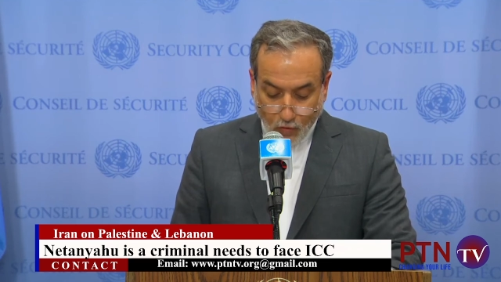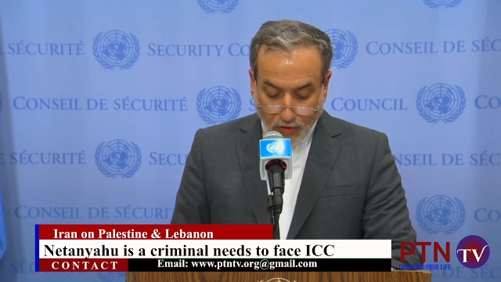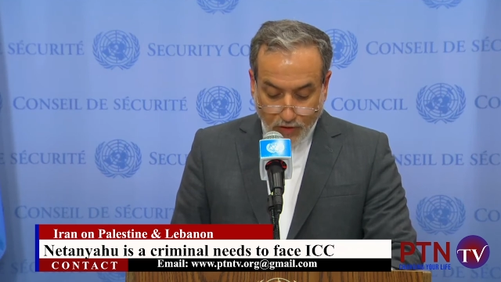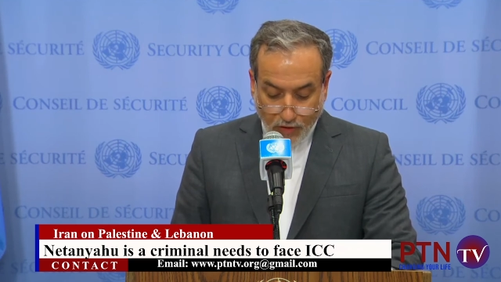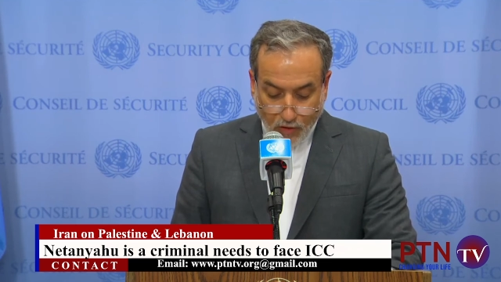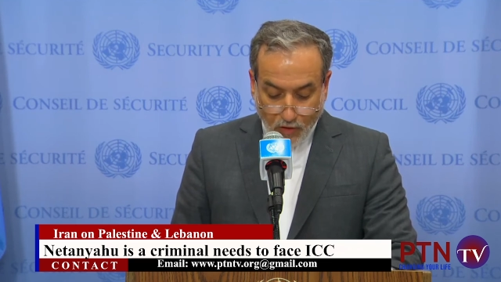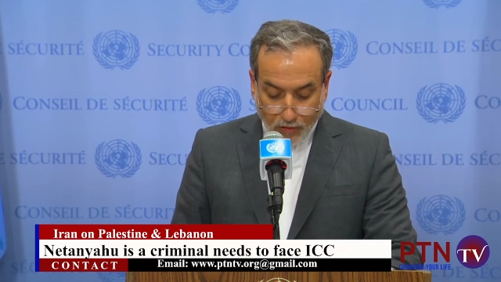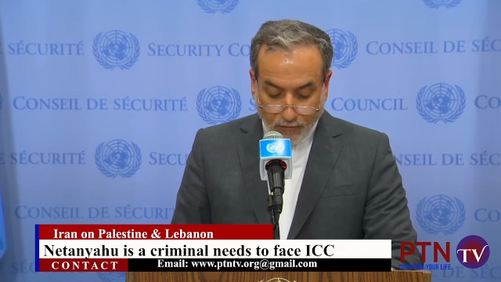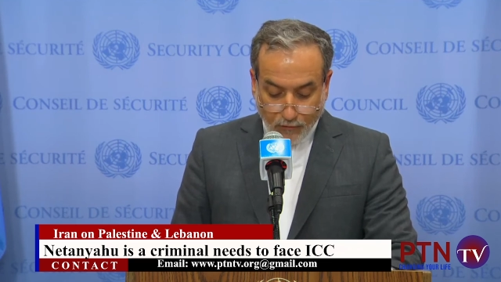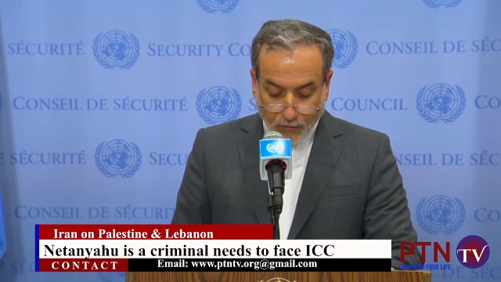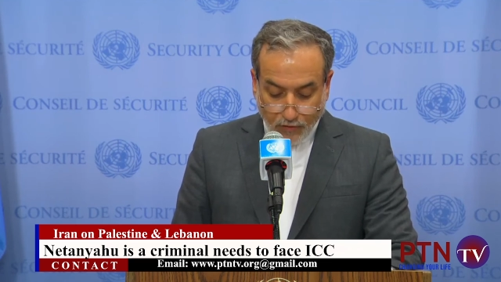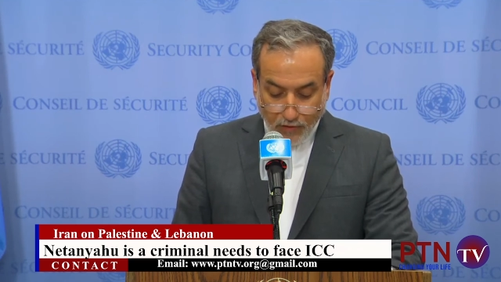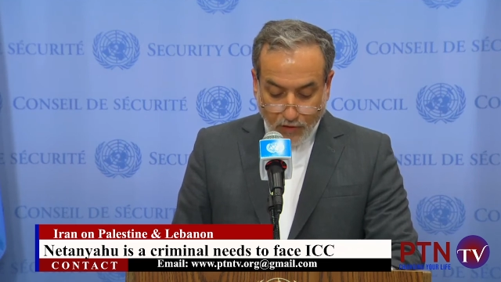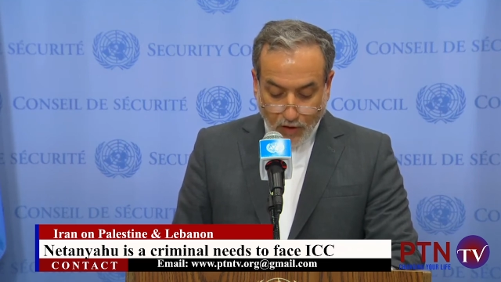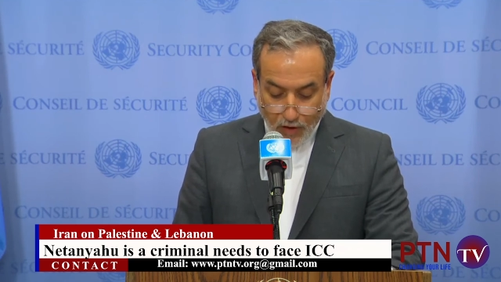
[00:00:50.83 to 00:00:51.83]
regard for
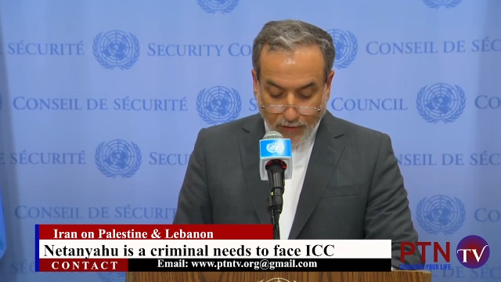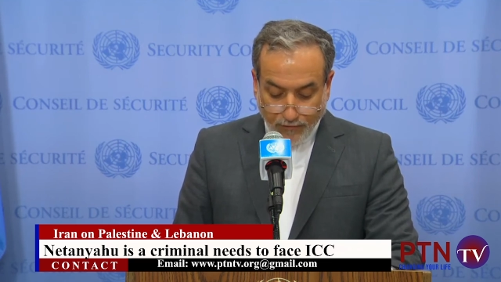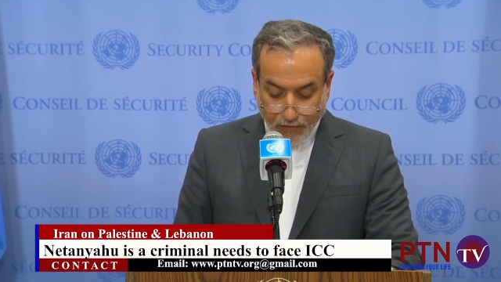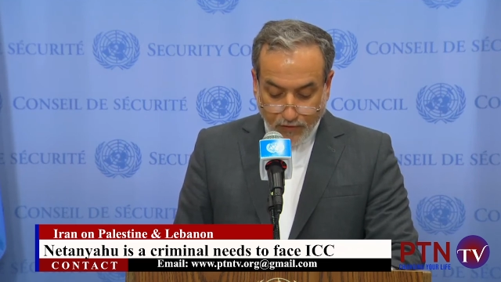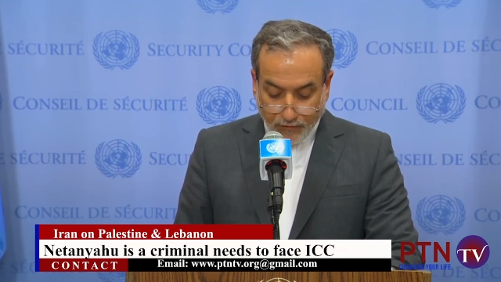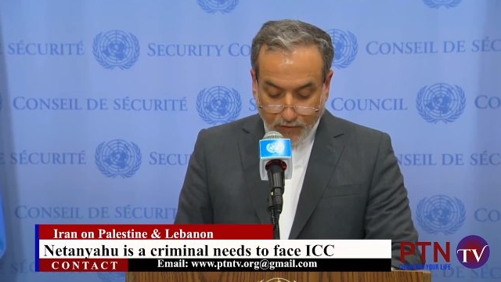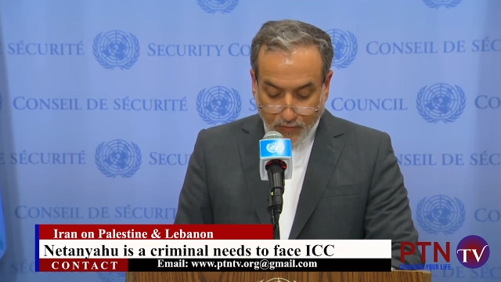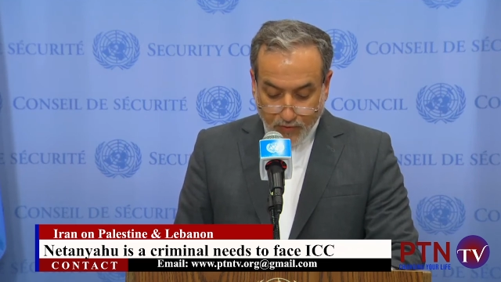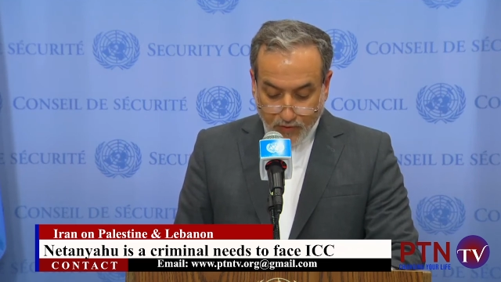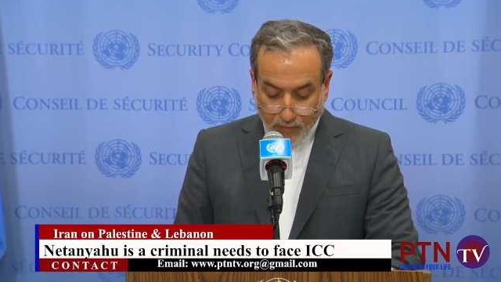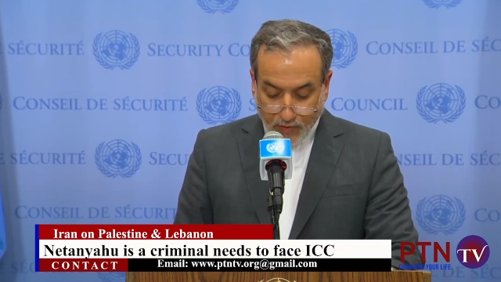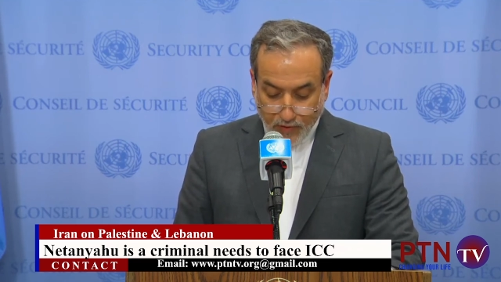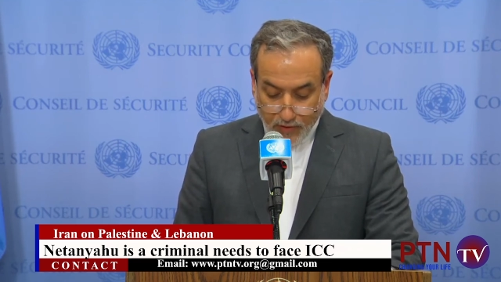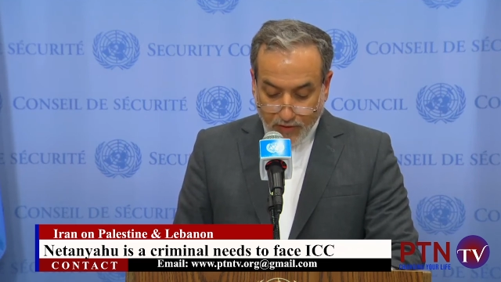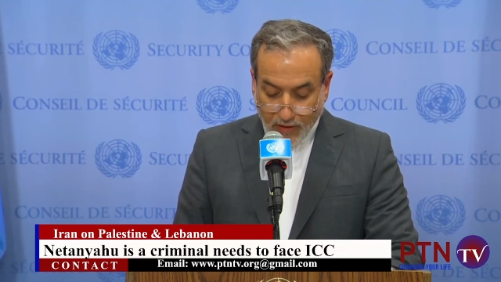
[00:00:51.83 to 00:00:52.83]
the lives of the
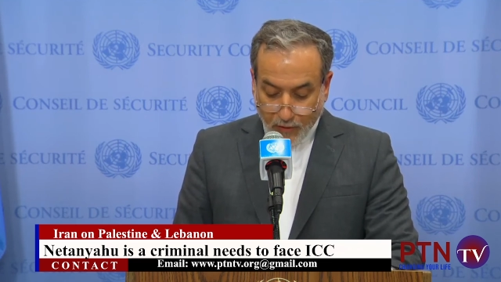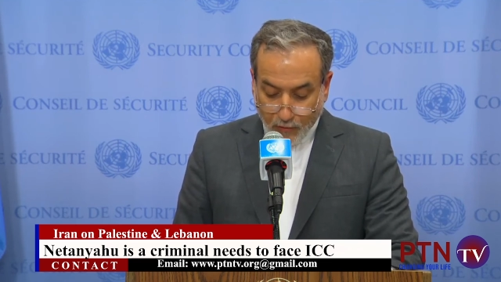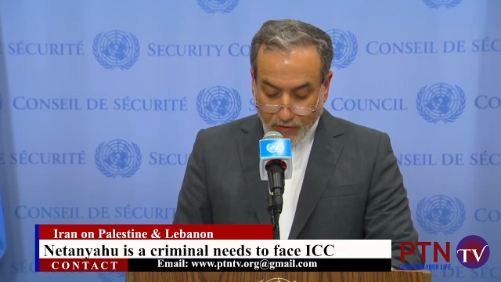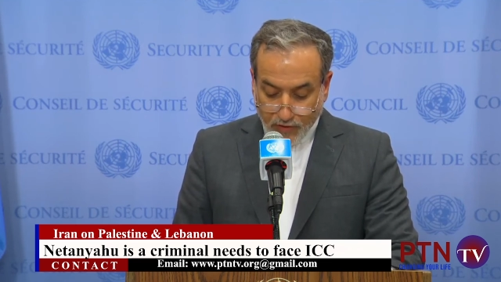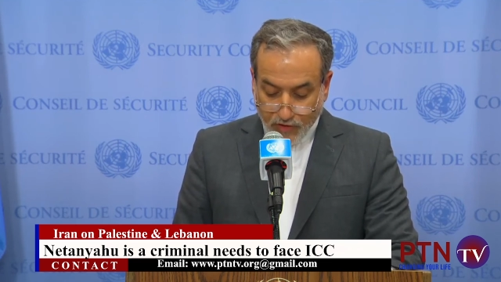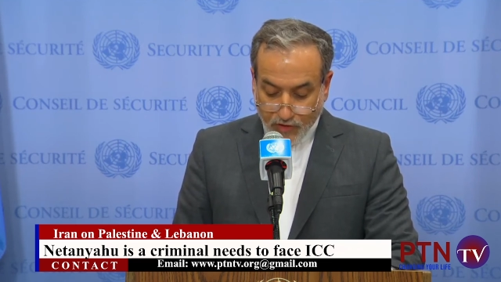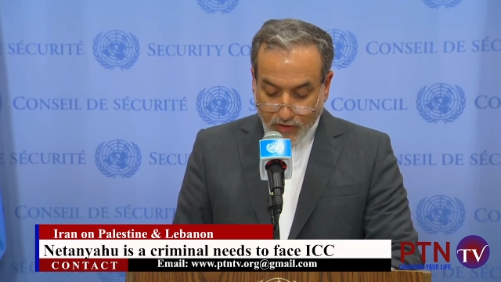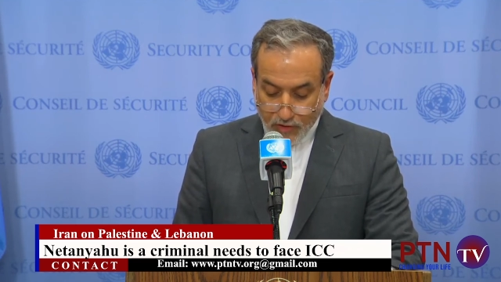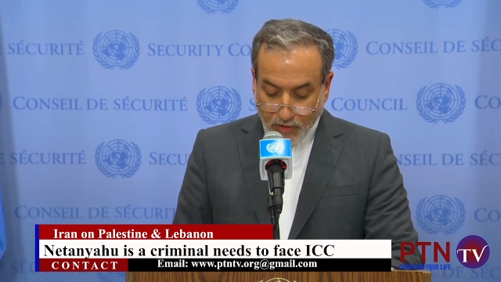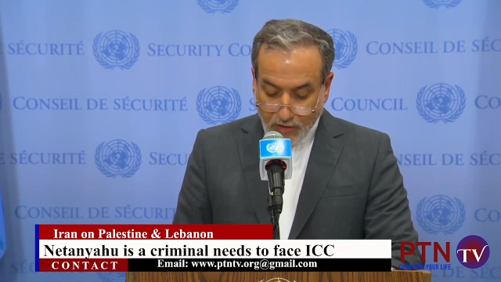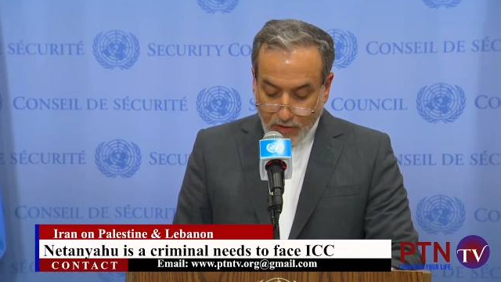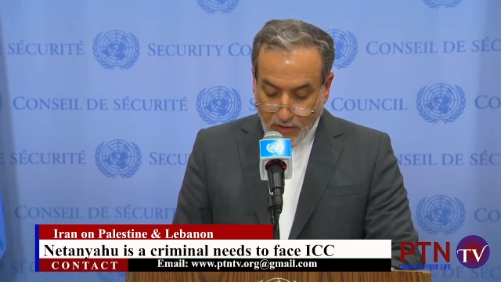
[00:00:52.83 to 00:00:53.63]
people in our region